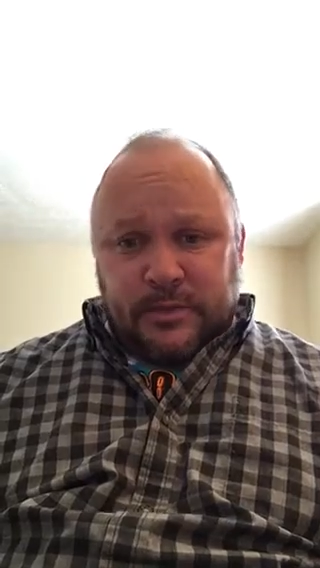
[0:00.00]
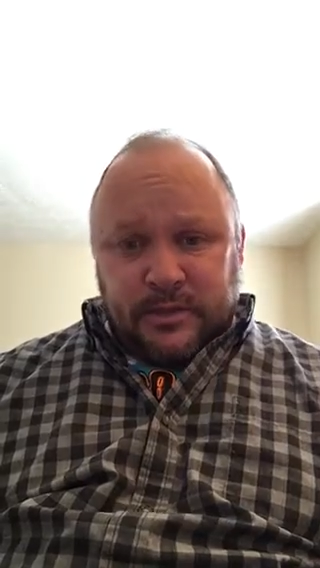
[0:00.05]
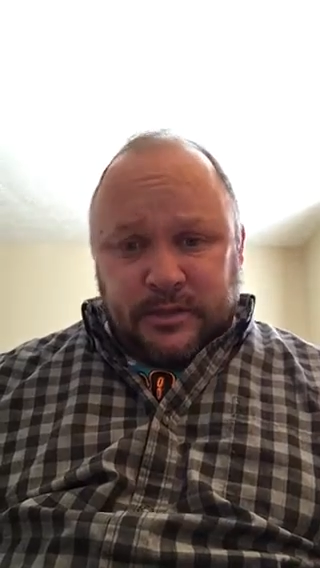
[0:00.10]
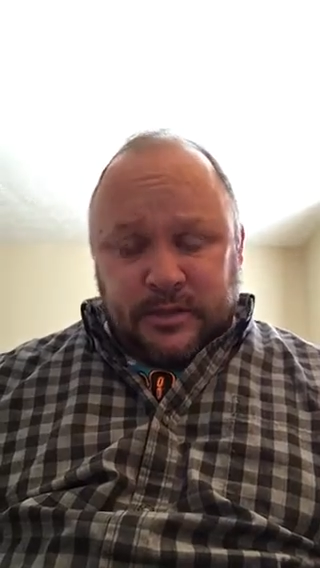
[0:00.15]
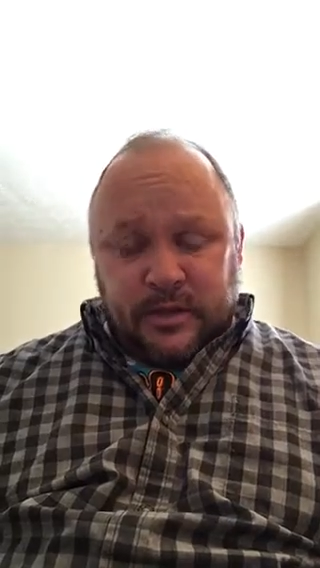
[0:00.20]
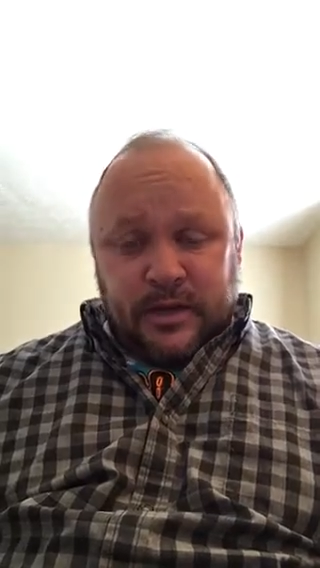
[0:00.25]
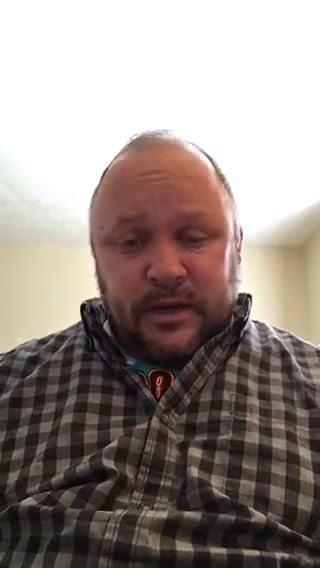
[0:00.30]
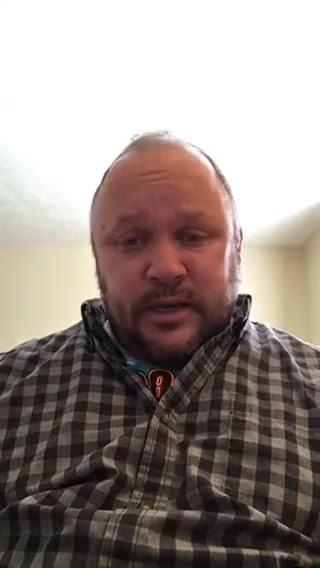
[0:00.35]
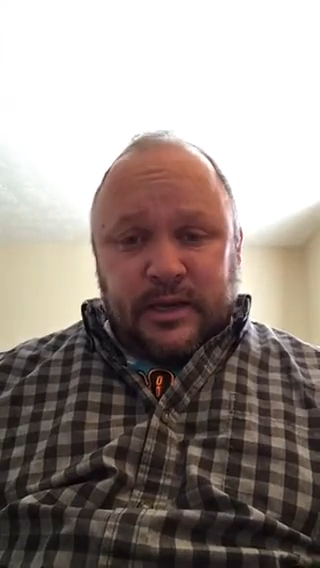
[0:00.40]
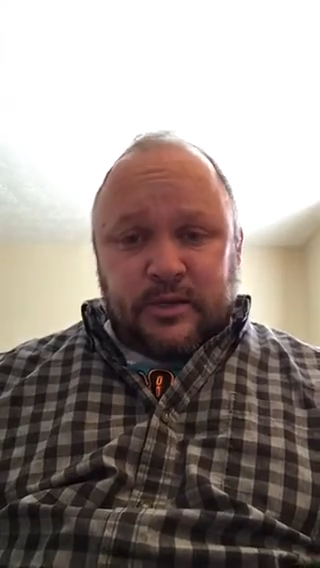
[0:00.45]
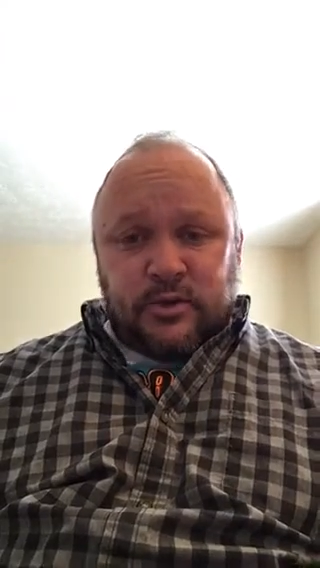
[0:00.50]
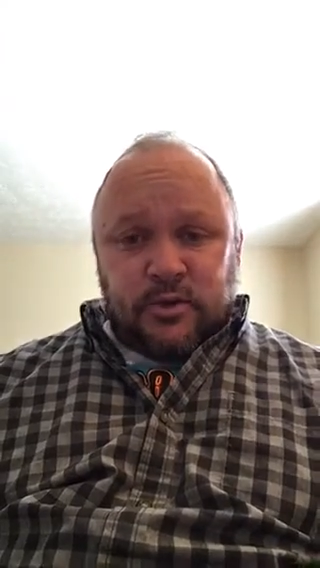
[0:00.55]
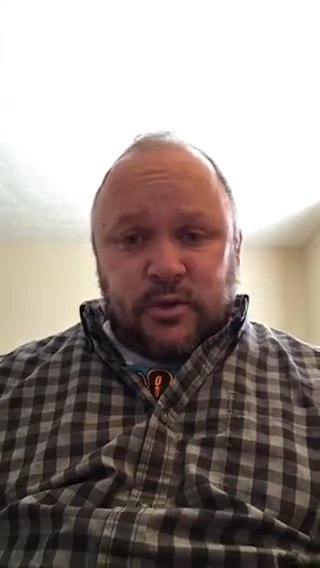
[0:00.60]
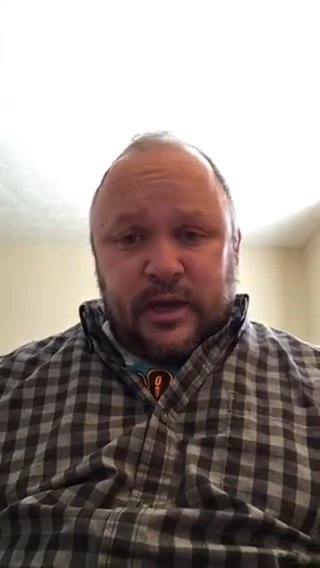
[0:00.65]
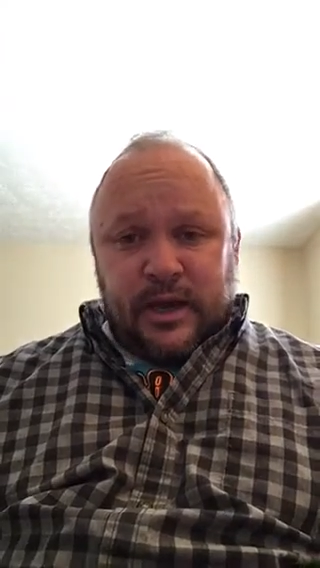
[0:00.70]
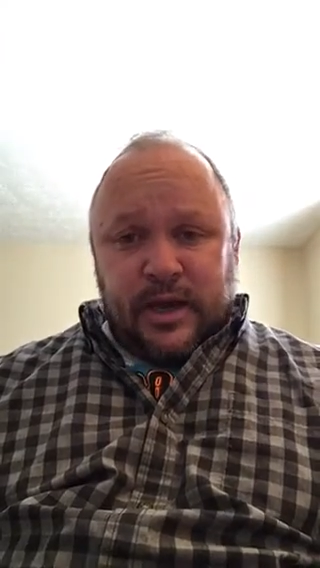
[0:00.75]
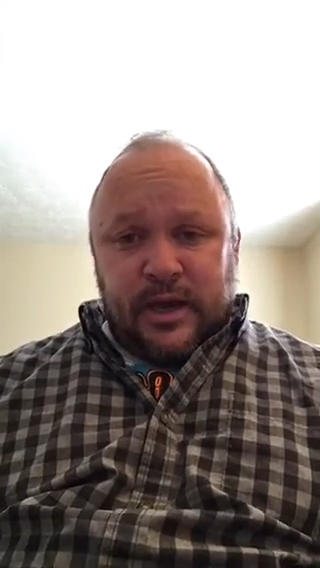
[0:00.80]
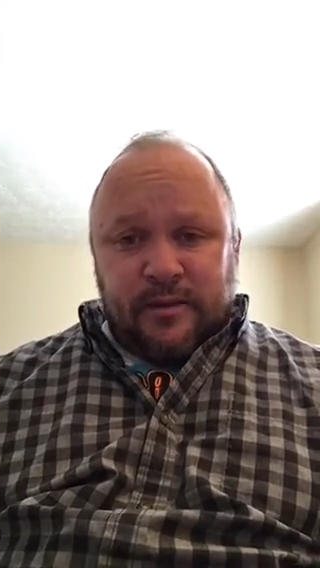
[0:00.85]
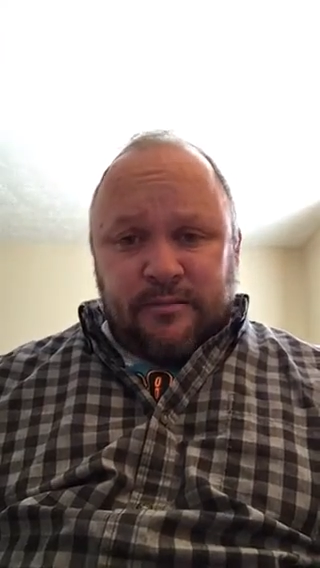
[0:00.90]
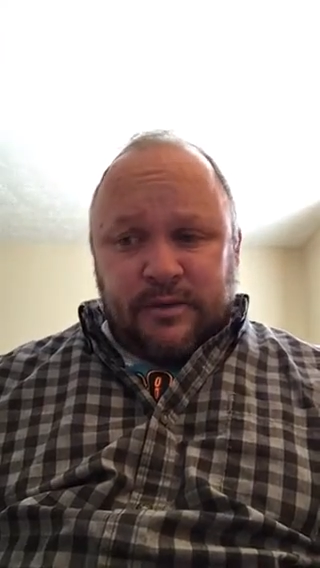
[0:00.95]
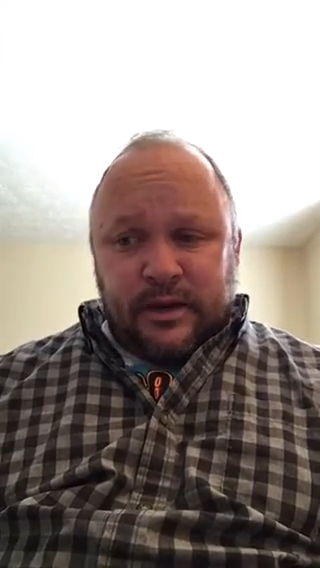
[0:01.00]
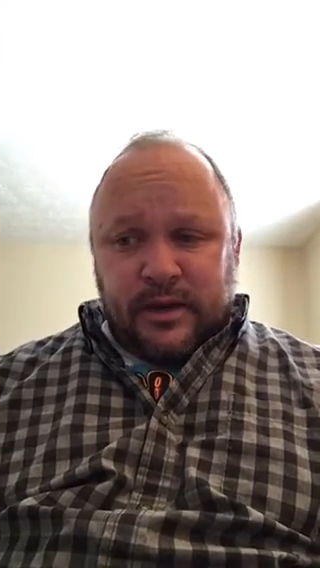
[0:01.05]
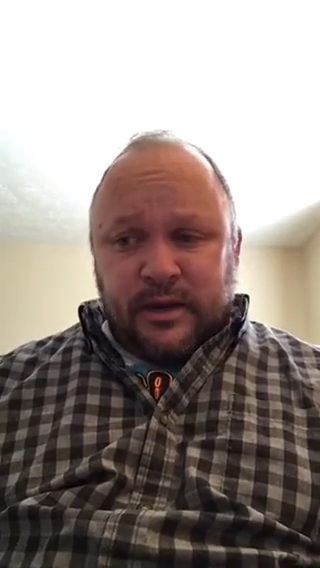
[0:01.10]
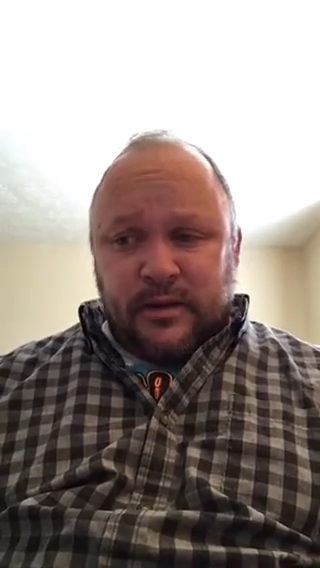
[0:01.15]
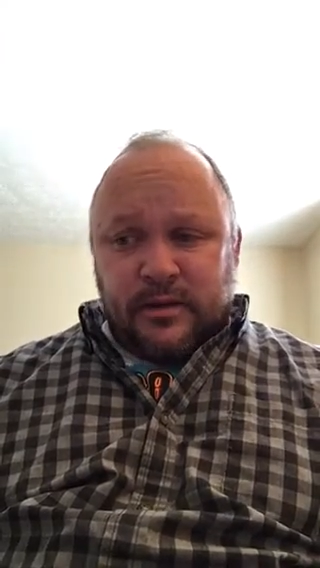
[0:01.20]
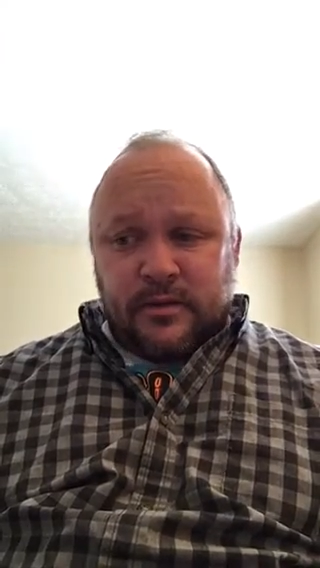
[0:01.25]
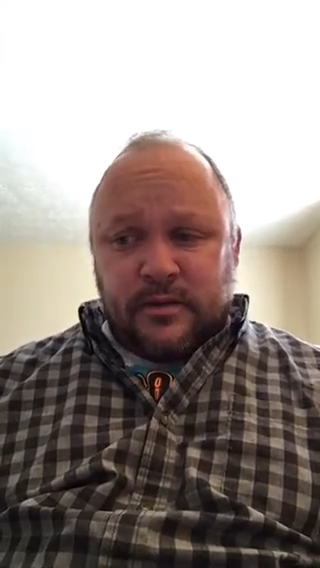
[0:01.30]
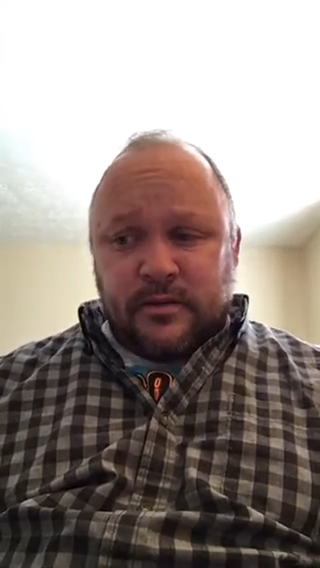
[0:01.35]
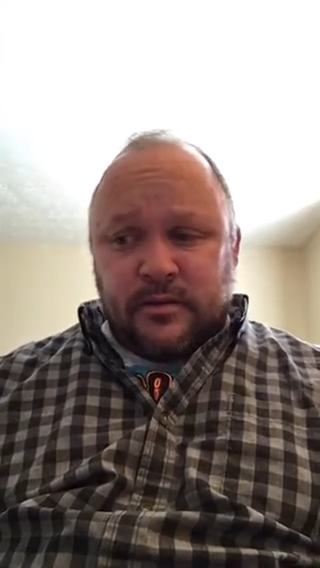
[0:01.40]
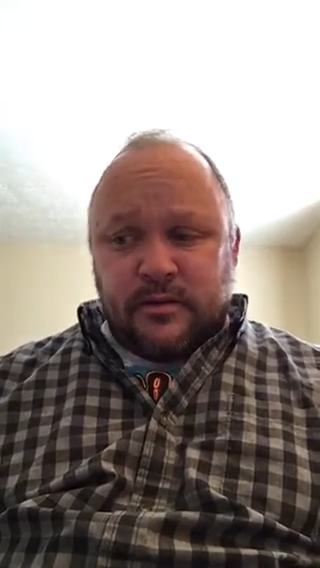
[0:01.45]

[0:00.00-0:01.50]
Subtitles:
that's going to get you to heaven.